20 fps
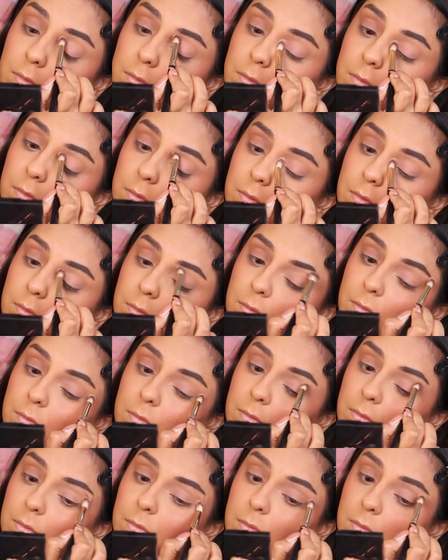but I'm like, that's
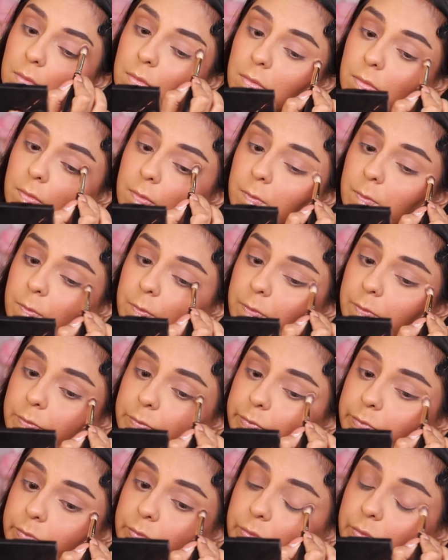the whole process of trying
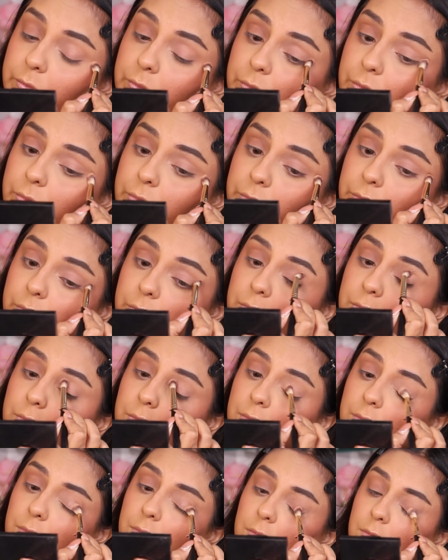to find dupes at the end of the
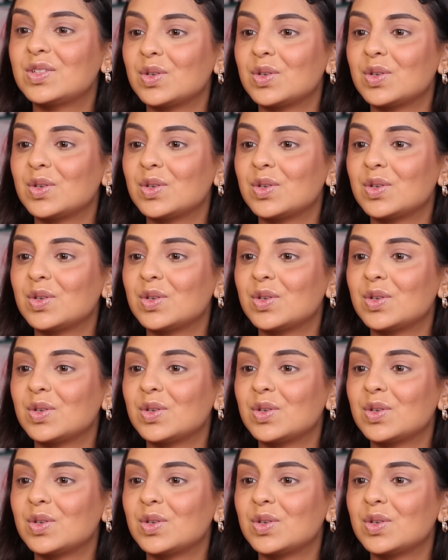day.